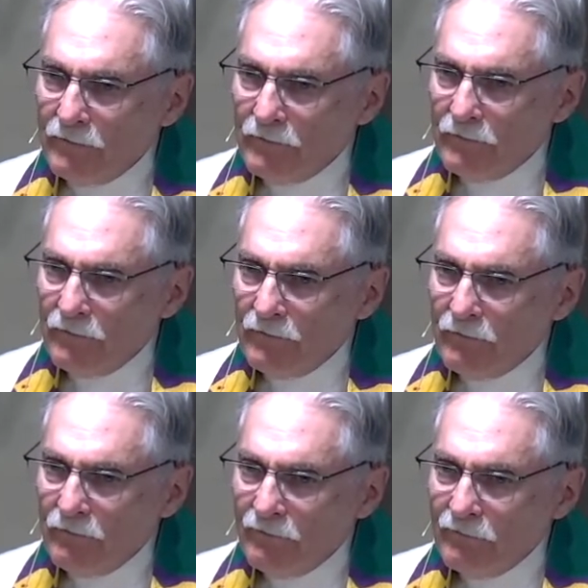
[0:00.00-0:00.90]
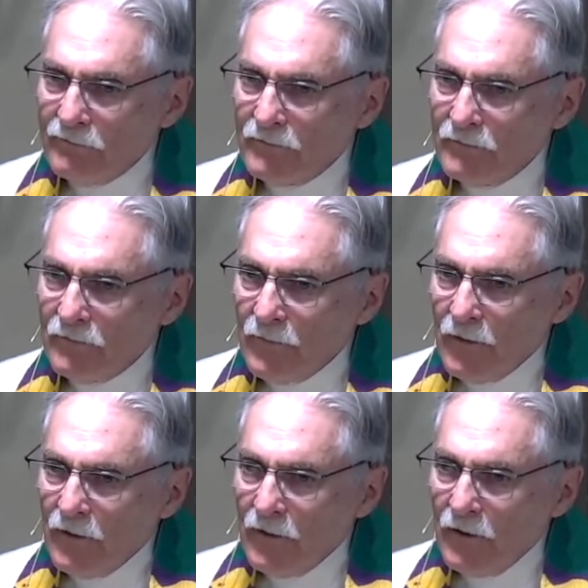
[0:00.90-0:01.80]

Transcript: Nothing is said.